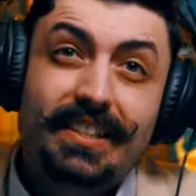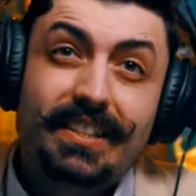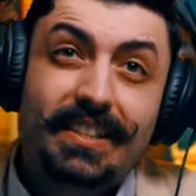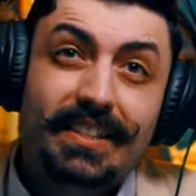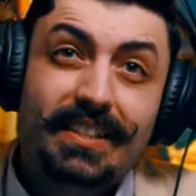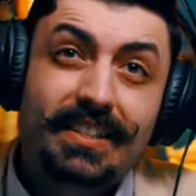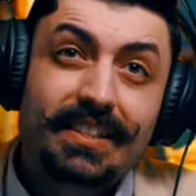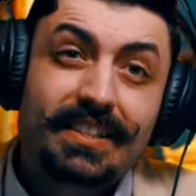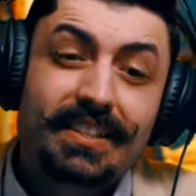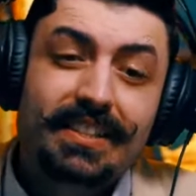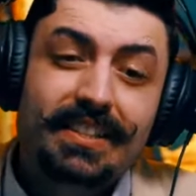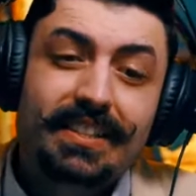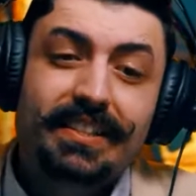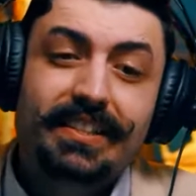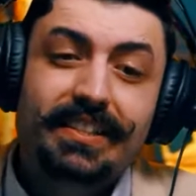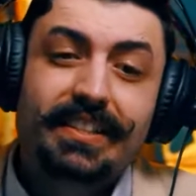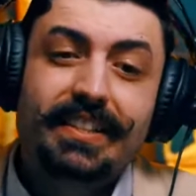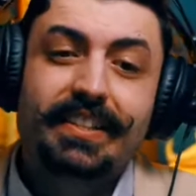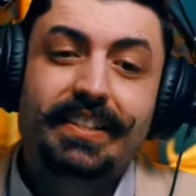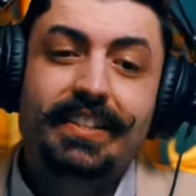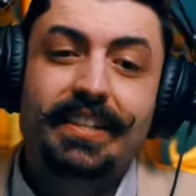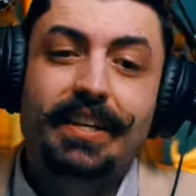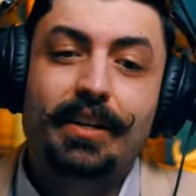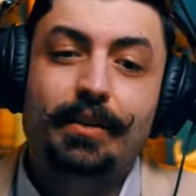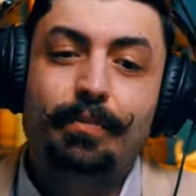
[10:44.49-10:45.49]
on
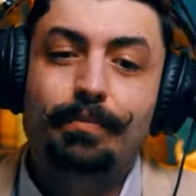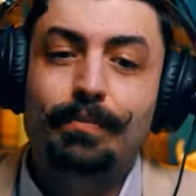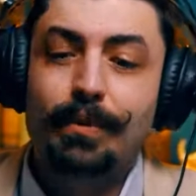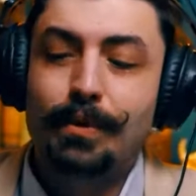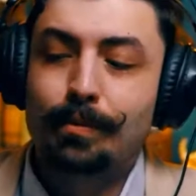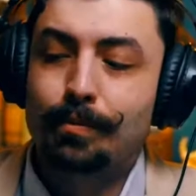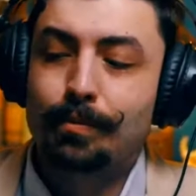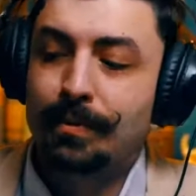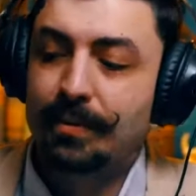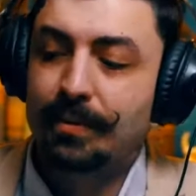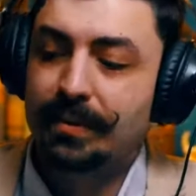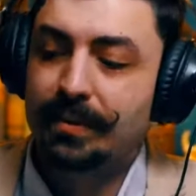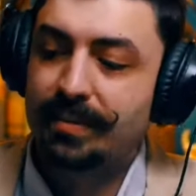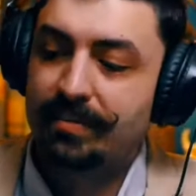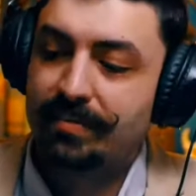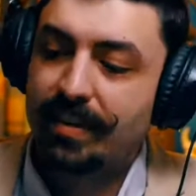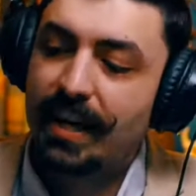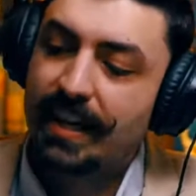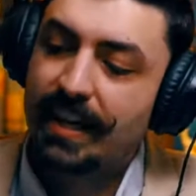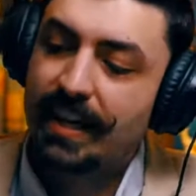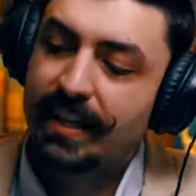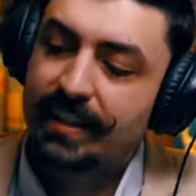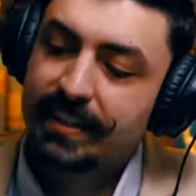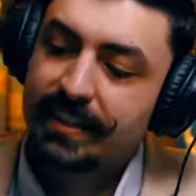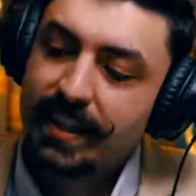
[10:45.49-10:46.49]
their mobile
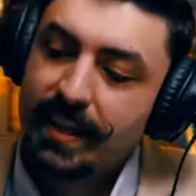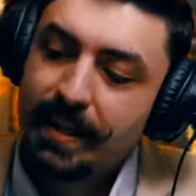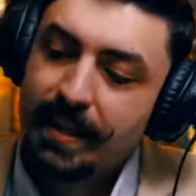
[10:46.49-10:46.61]
device.